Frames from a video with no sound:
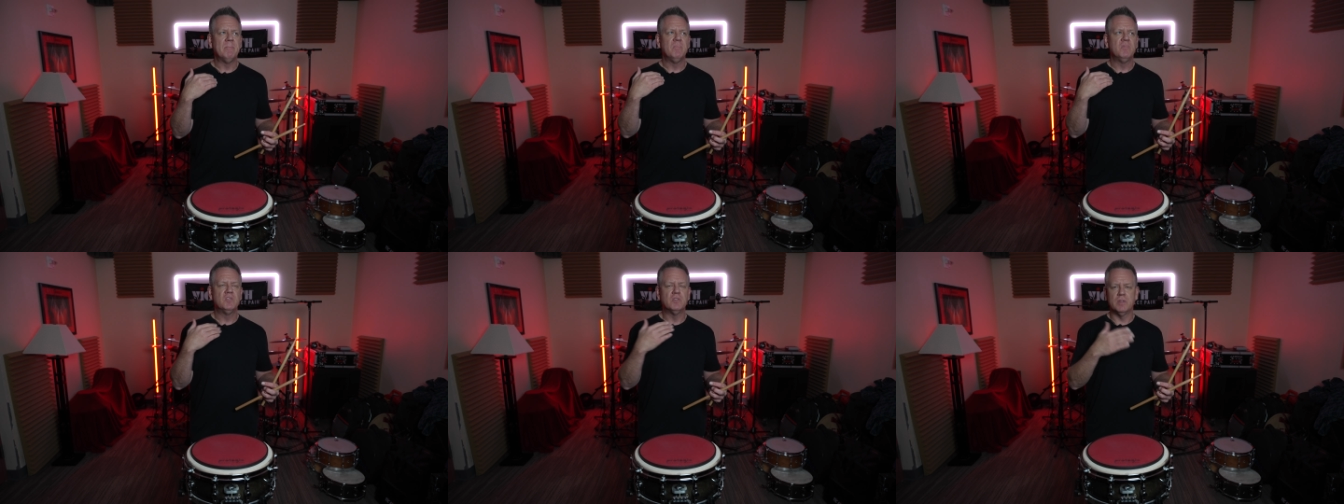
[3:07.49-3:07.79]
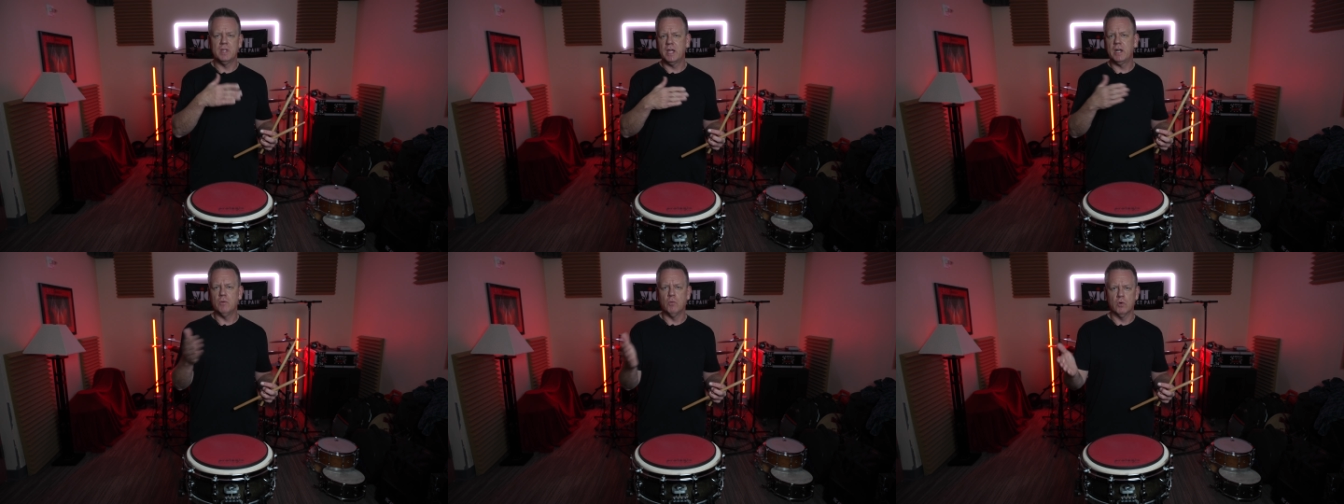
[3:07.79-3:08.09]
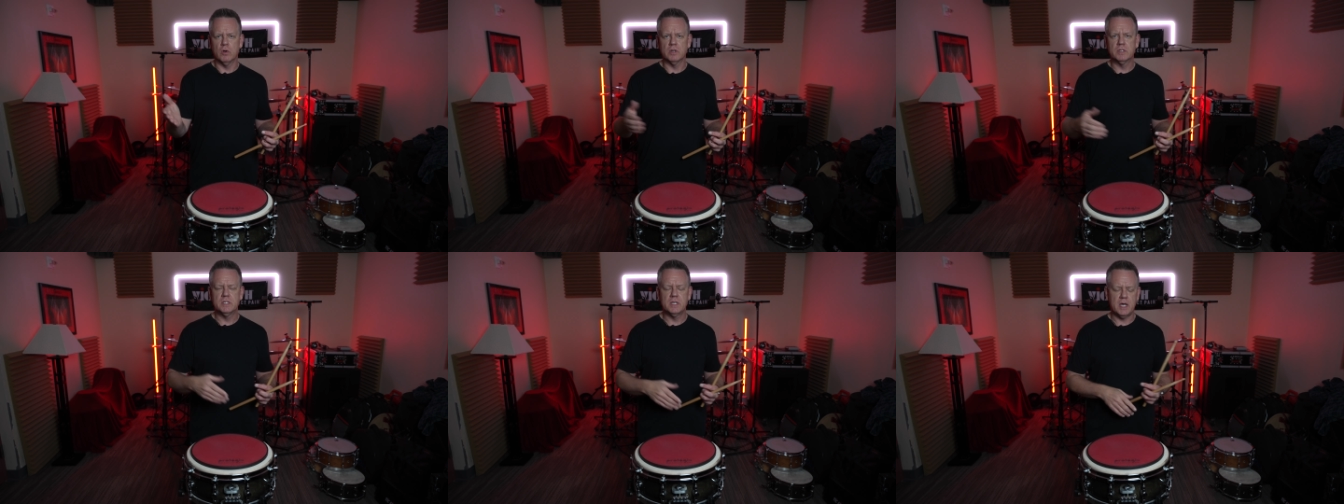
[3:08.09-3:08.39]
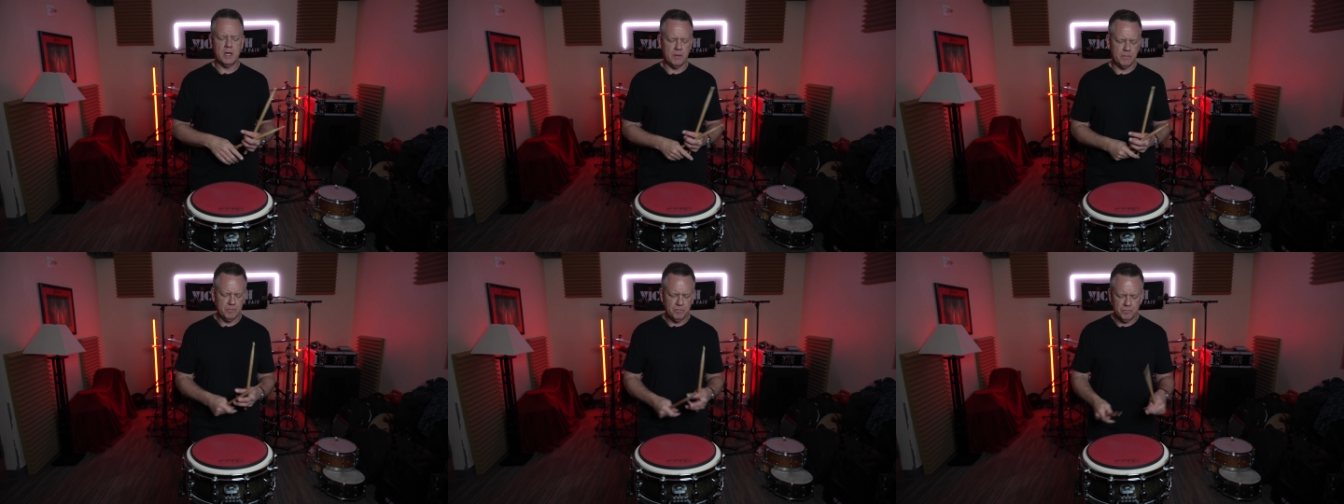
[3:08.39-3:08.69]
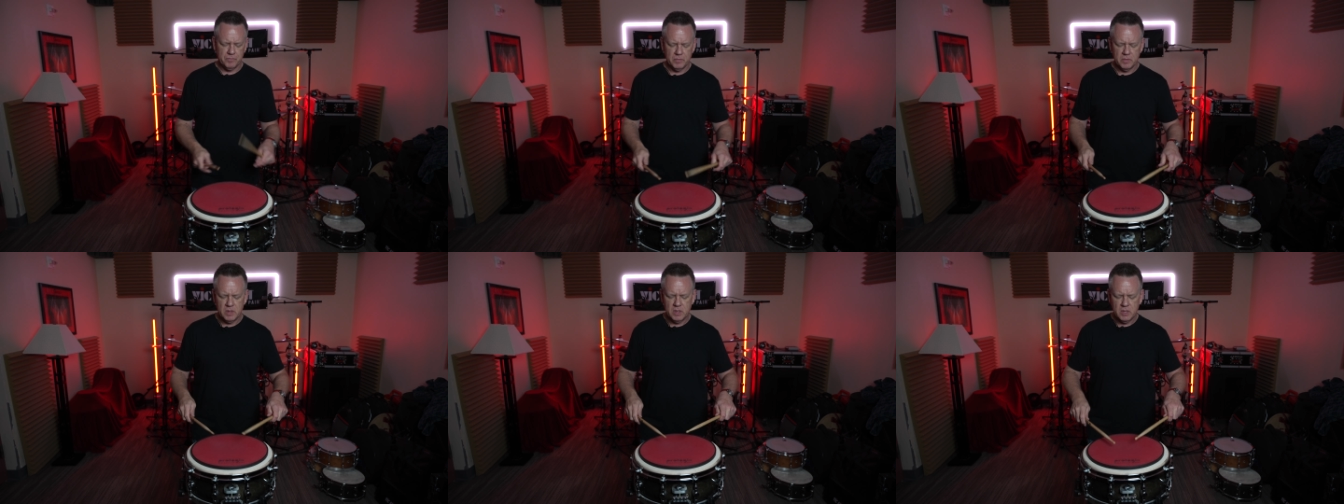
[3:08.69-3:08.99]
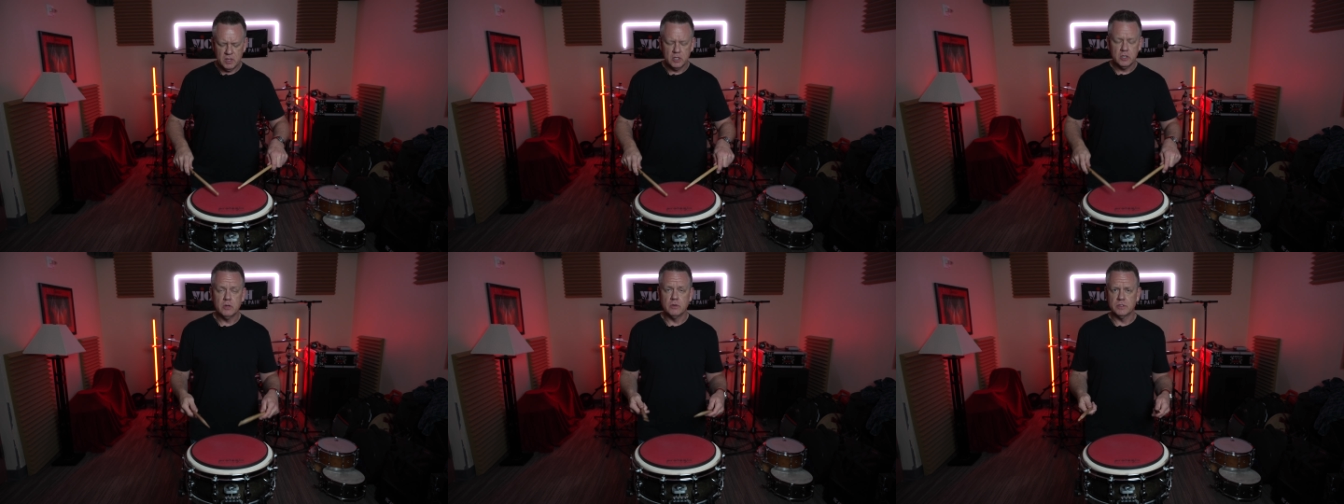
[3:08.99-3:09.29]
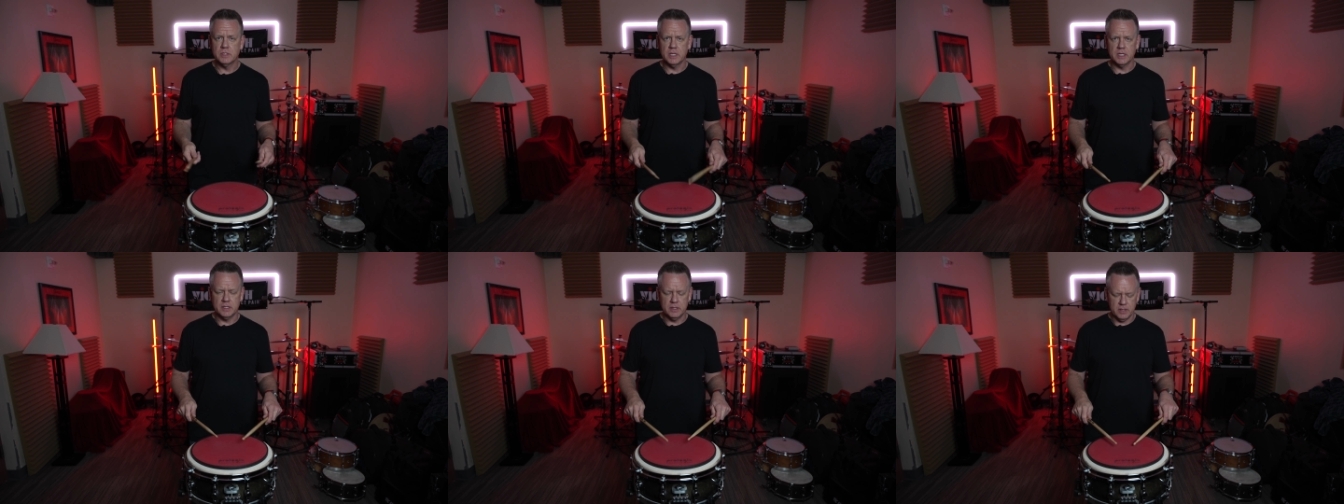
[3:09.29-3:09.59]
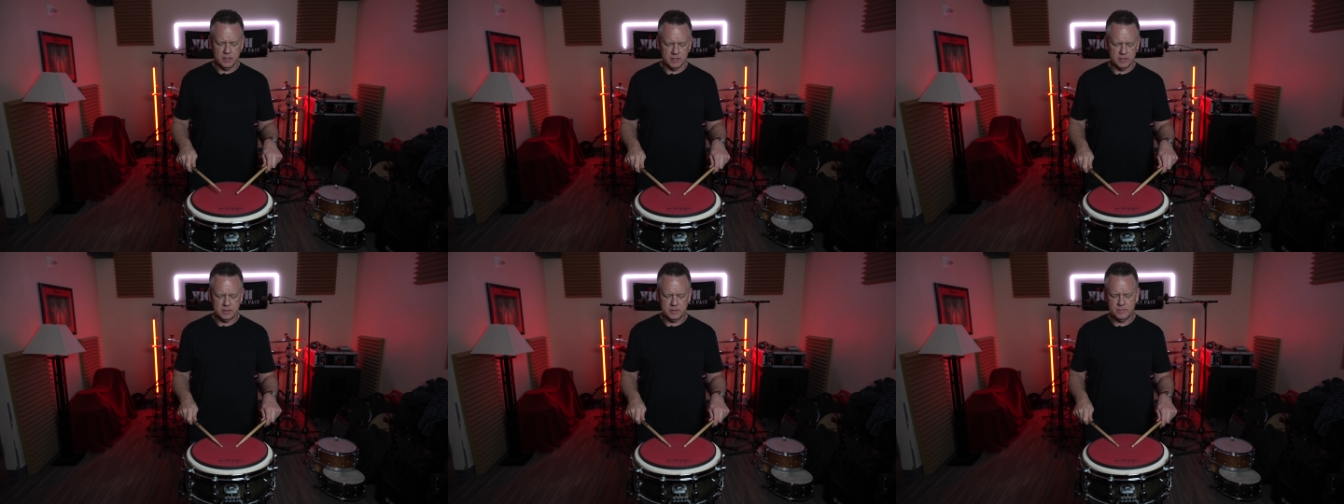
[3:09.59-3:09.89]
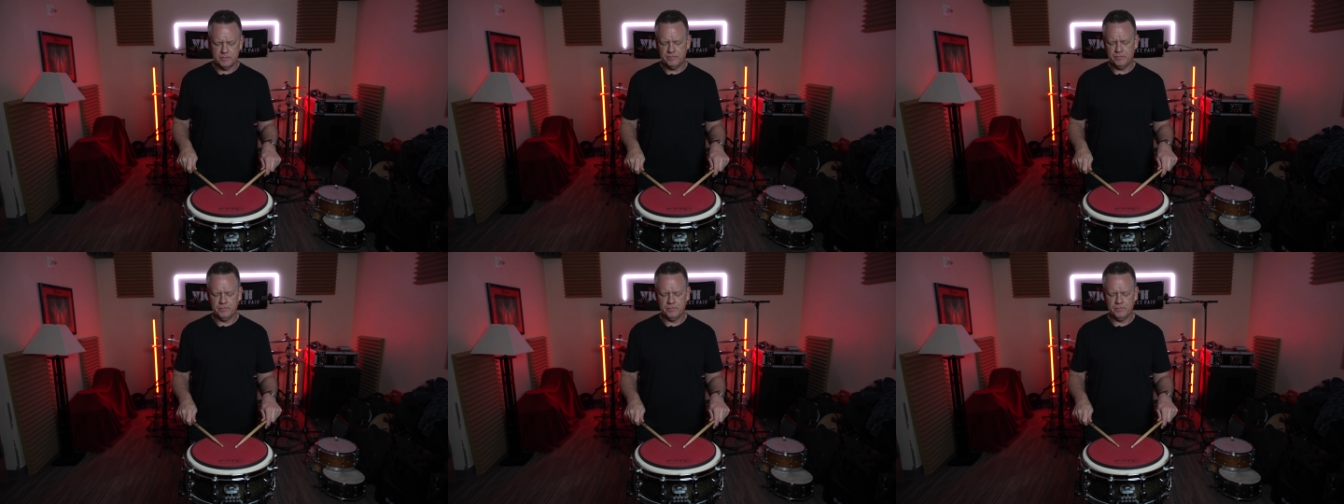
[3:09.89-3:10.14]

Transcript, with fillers: so that it works out. Goes like this.